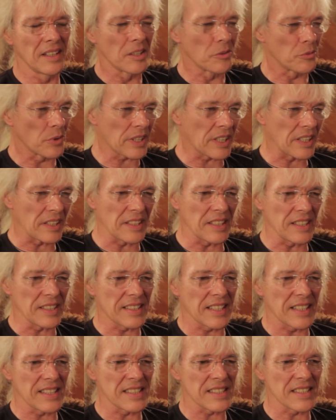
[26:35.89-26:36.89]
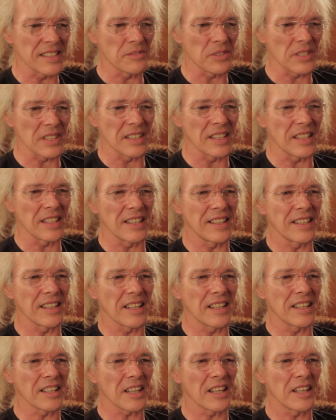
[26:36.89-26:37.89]
Ricky these days lives a
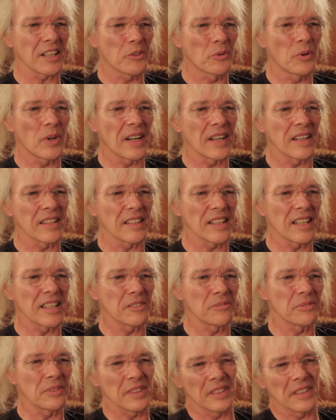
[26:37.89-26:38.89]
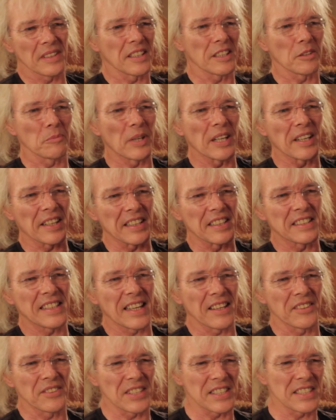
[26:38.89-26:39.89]
quiet life in a little market
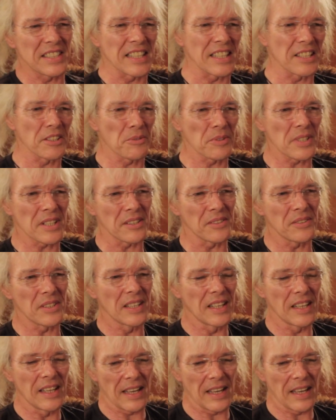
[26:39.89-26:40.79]
town just down the road,